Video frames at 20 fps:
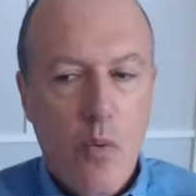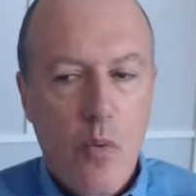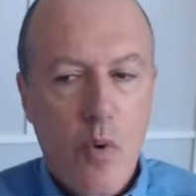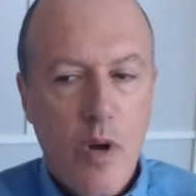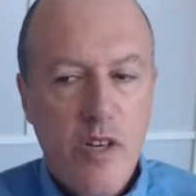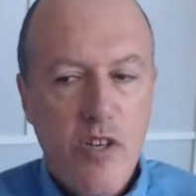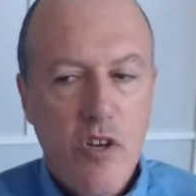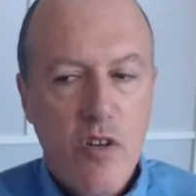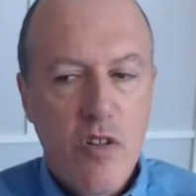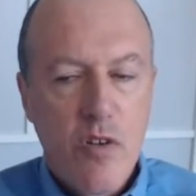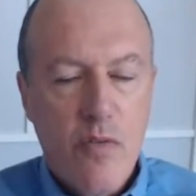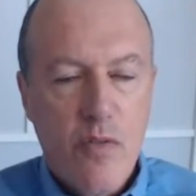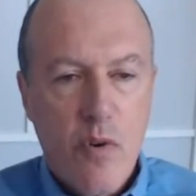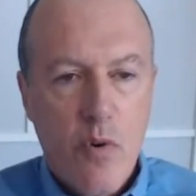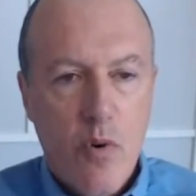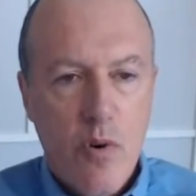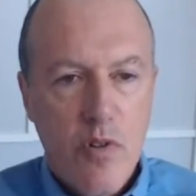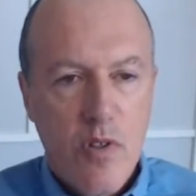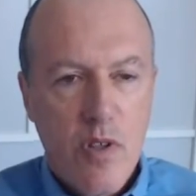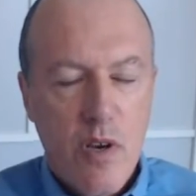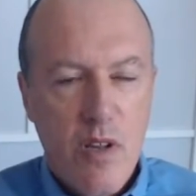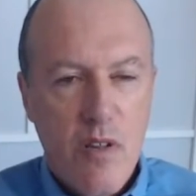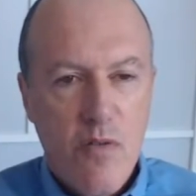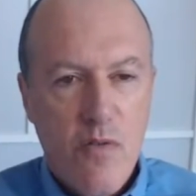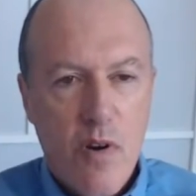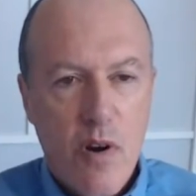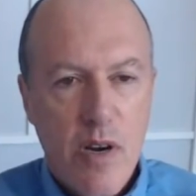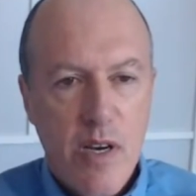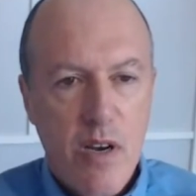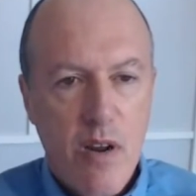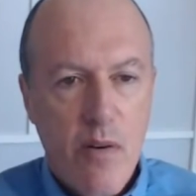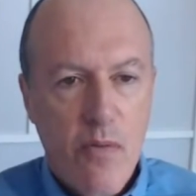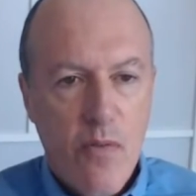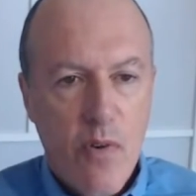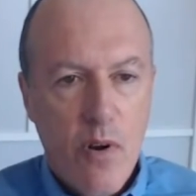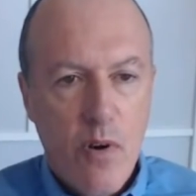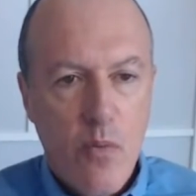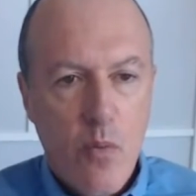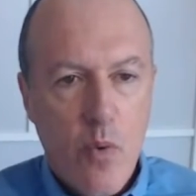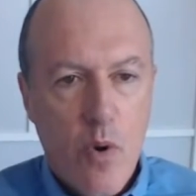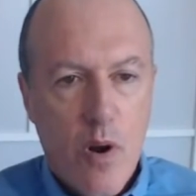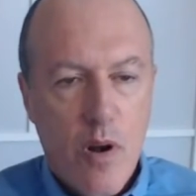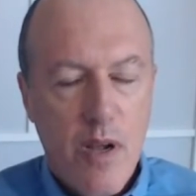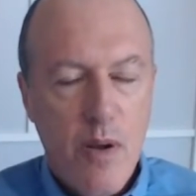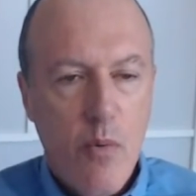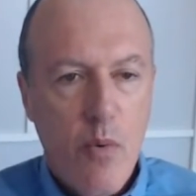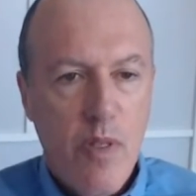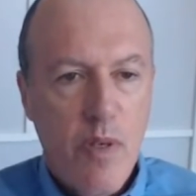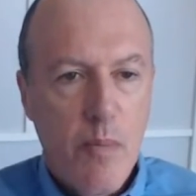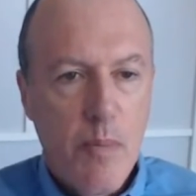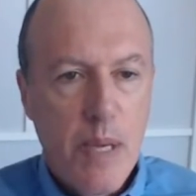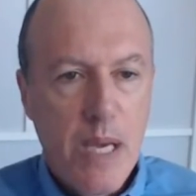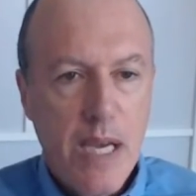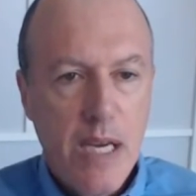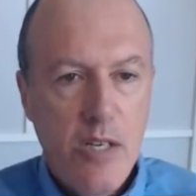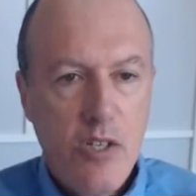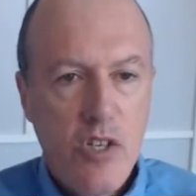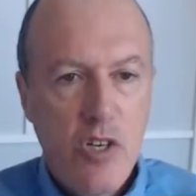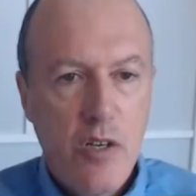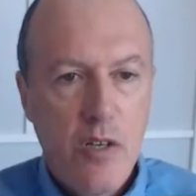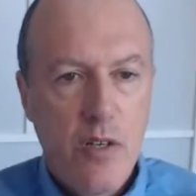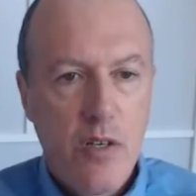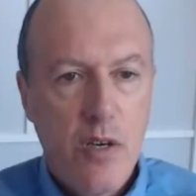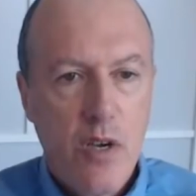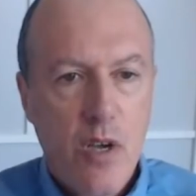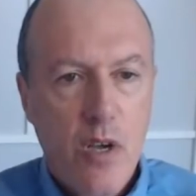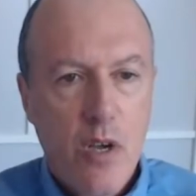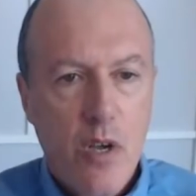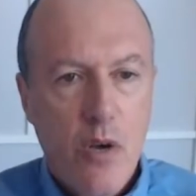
which is, of course, that it's very different working with a patient